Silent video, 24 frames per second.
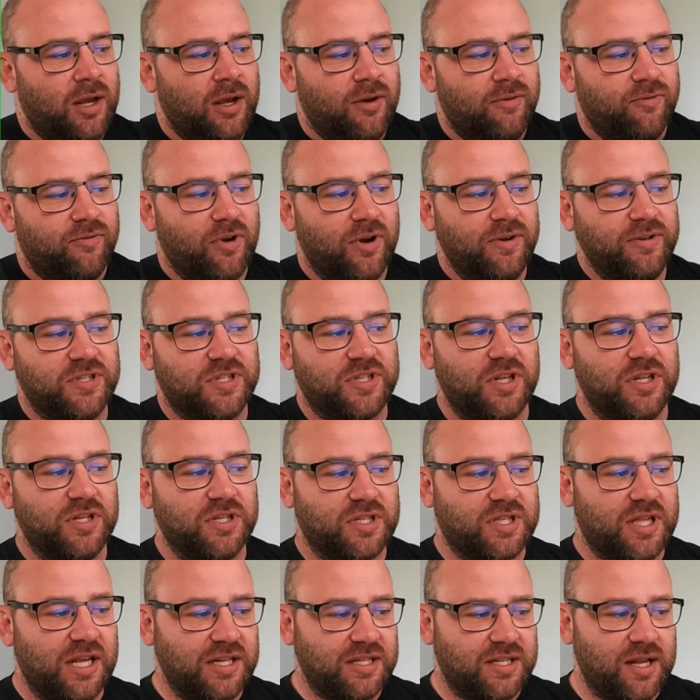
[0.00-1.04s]
For
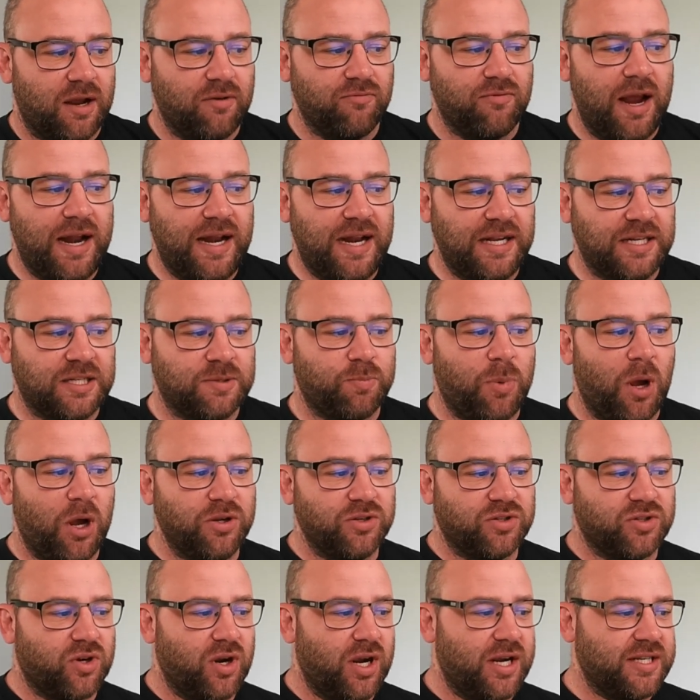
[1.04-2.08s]
instance, things like Redis,
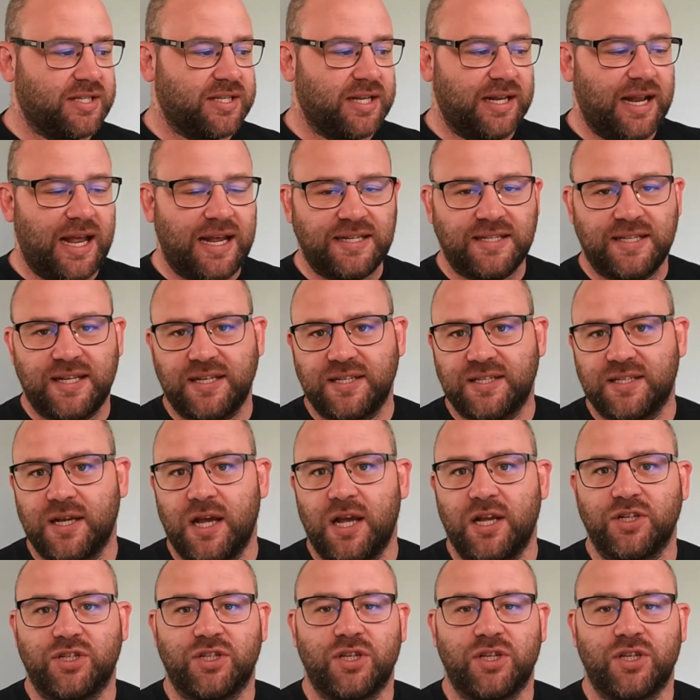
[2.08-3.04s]
Postgres, Elasticsearch.